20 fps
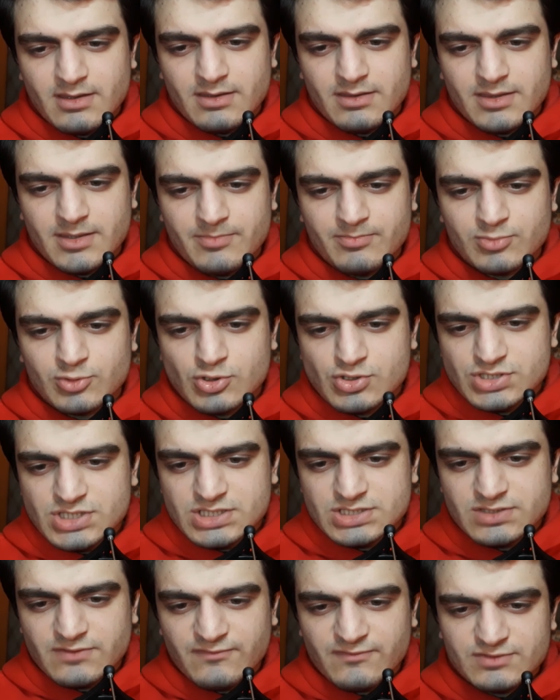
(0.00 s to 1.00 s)
the
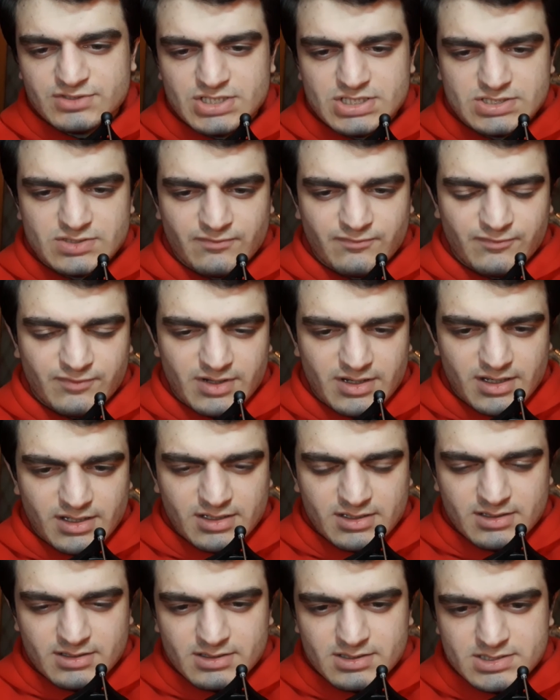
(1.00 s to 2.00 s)
process of
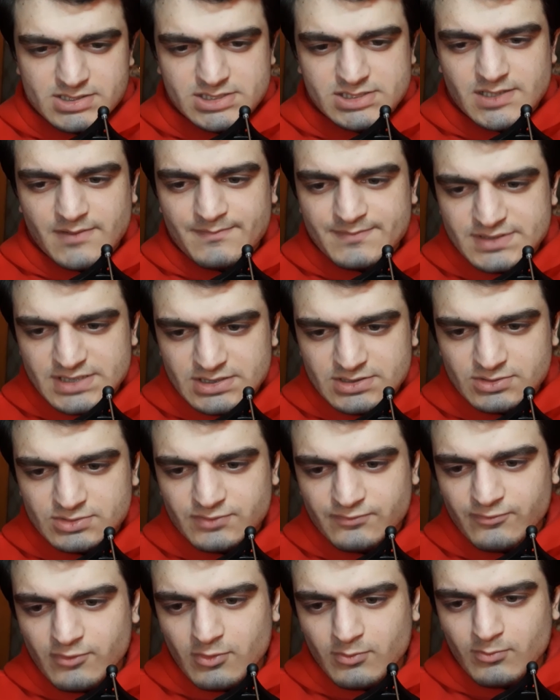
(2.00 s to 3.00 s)
schizophrenic substitute
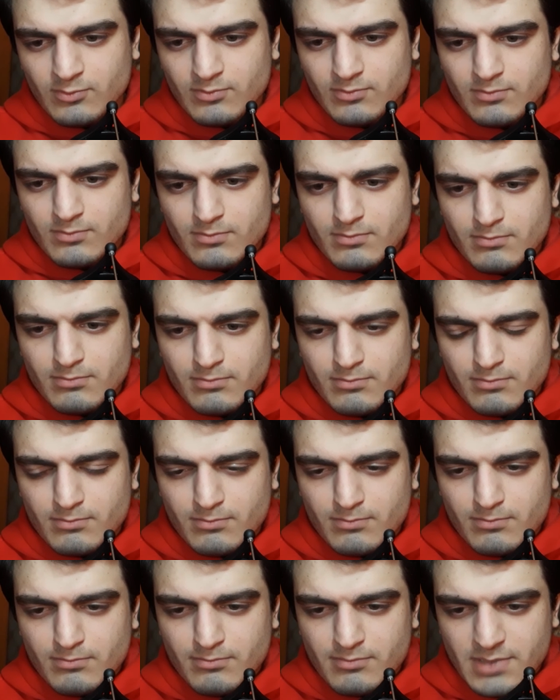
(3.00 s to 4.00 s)

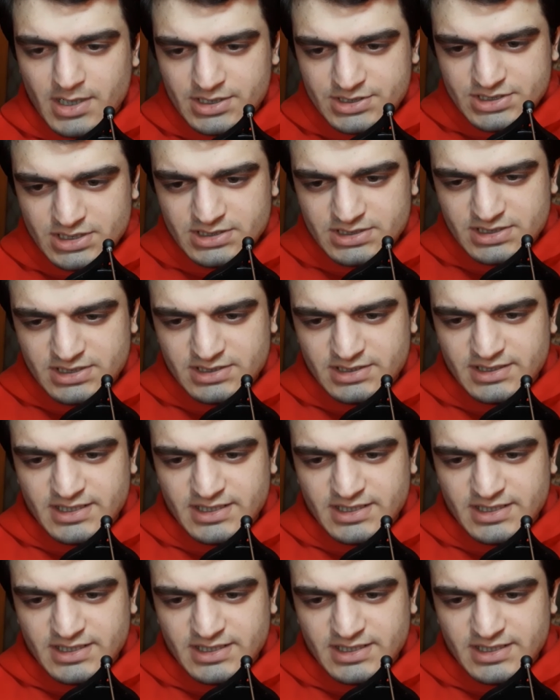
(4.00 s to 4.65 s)
formation